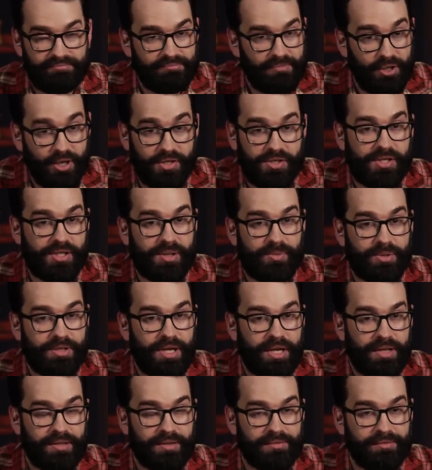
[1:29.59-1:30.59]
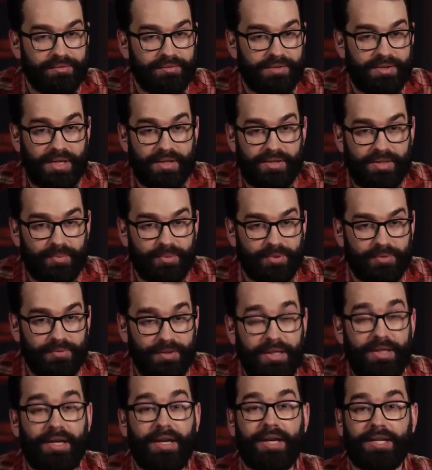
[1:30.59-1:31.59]
you're instantly protected. It's that simple.
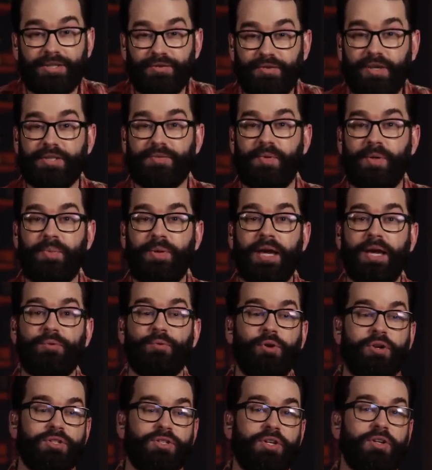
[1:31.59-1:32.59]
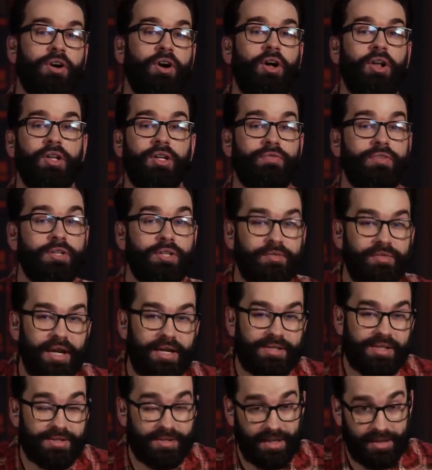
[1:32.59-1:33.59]
ExpressVPN works on all of your
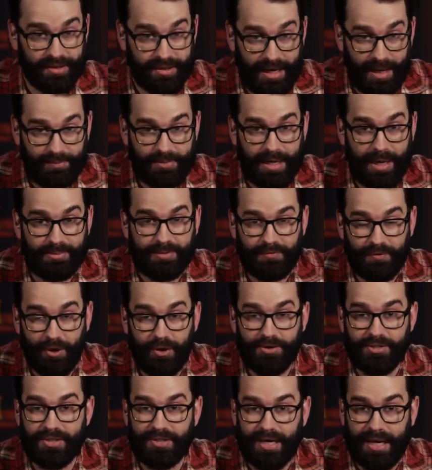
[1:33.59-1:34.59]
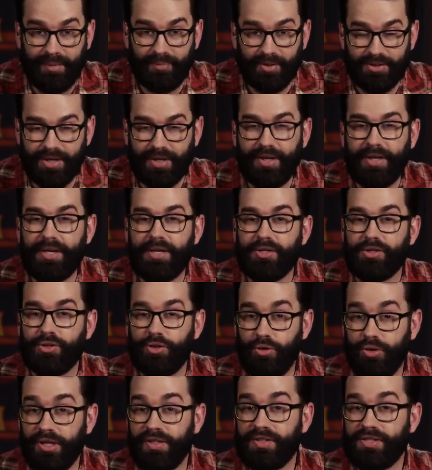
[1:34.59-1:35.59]
devices like laptops, phones, and tablets so
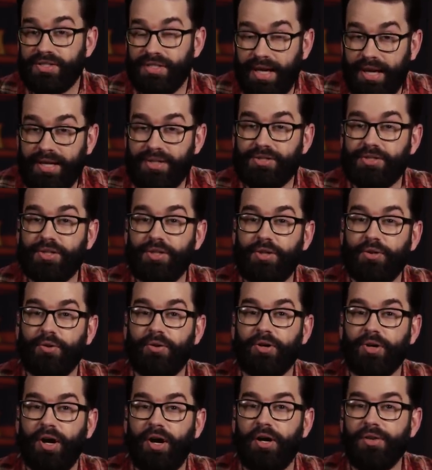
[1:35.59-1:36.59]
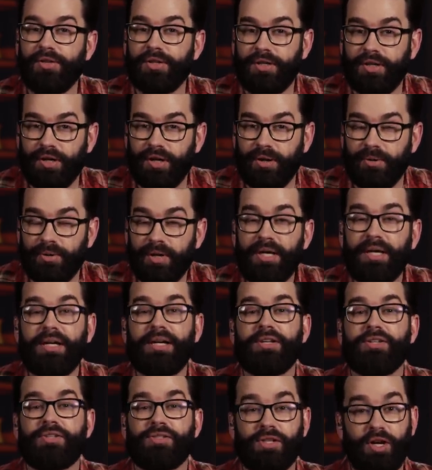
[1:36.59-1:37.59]
you can stay secure on the go.
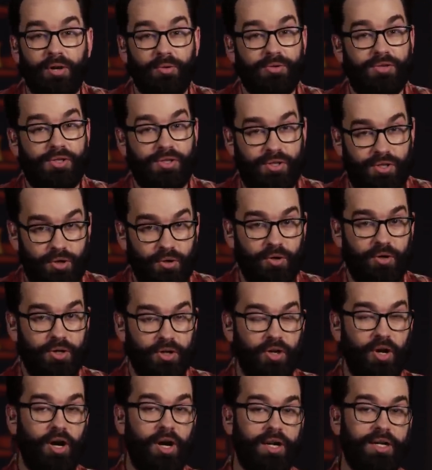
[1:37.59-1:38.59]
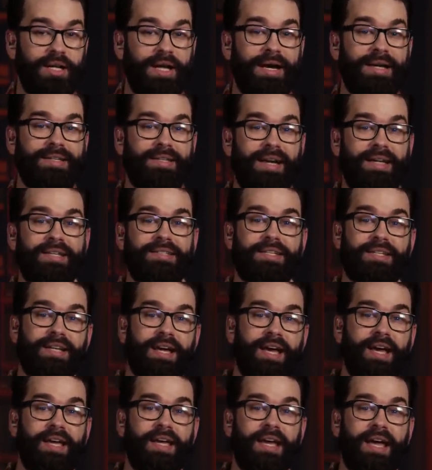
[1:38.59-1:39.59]
So, secure your online data
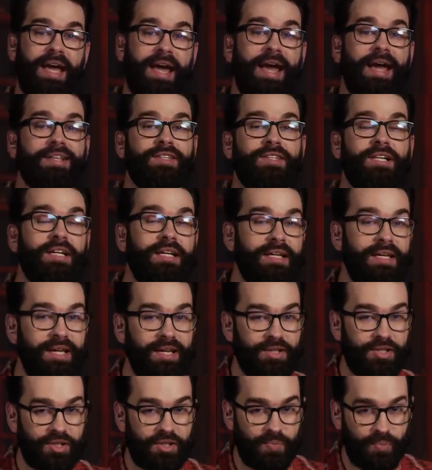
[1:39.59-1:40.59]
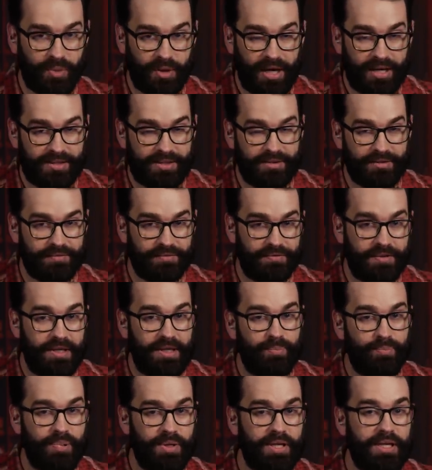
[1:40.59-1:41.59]
today at
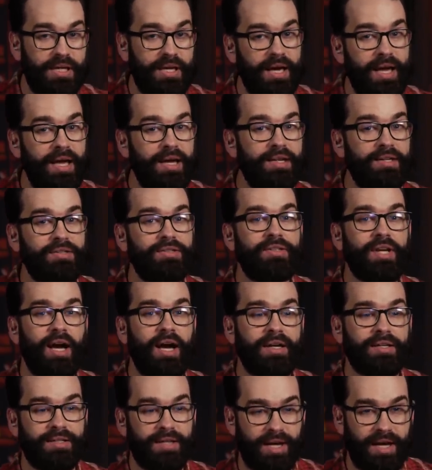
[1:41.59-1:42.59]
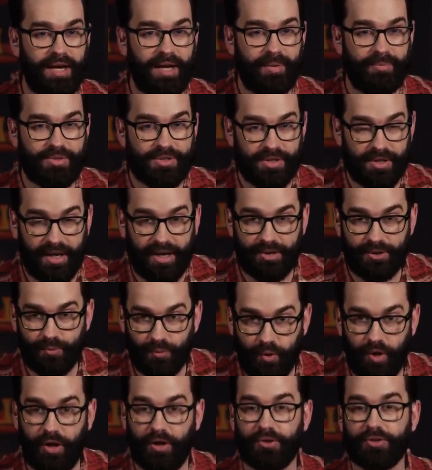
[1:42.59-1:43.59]

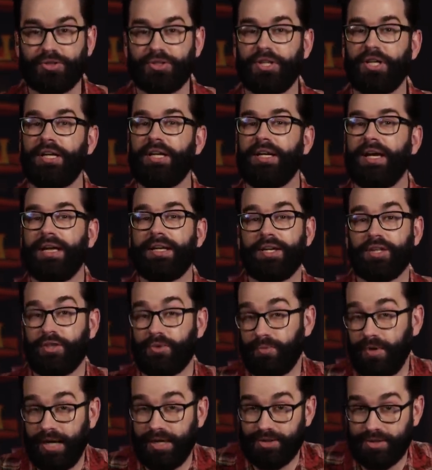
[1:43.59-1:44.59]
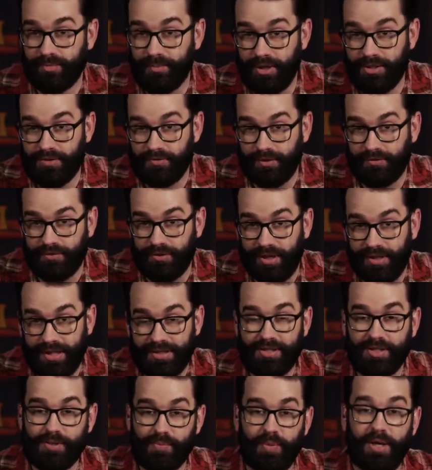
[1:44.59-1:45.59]
expressvpn.com/walsh and get three extra months for free.
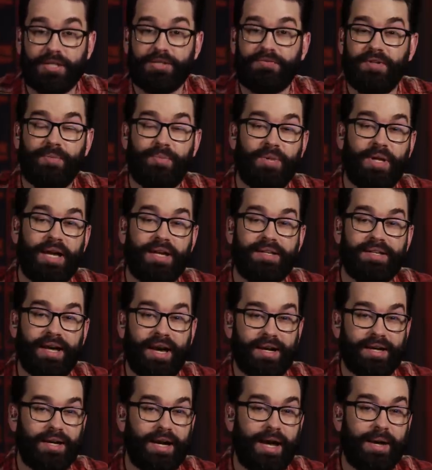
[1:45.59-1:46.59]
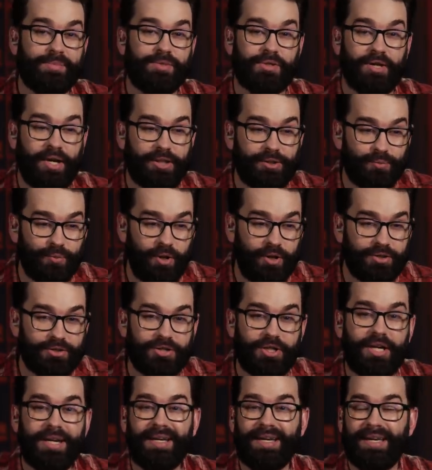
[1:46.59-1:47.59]
That's expressvpn.com slash Walsh,
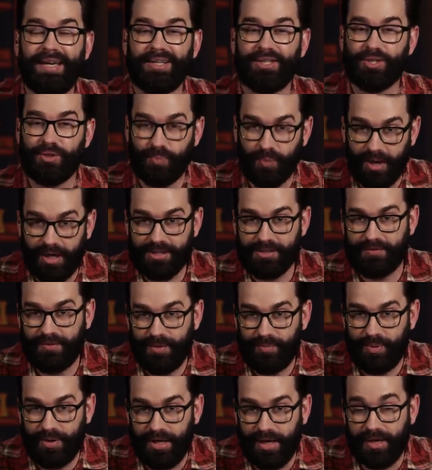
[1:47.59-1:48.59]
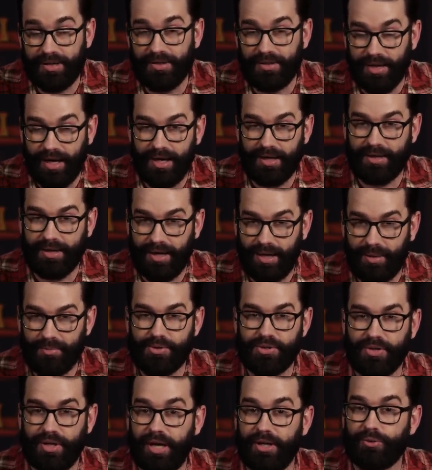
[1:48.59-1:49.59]
expressvpn.com
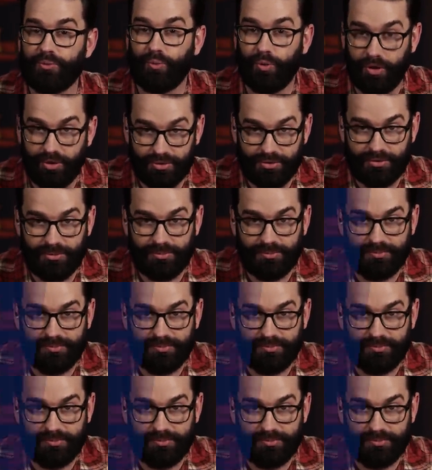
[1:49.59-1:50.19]
slash Walsh.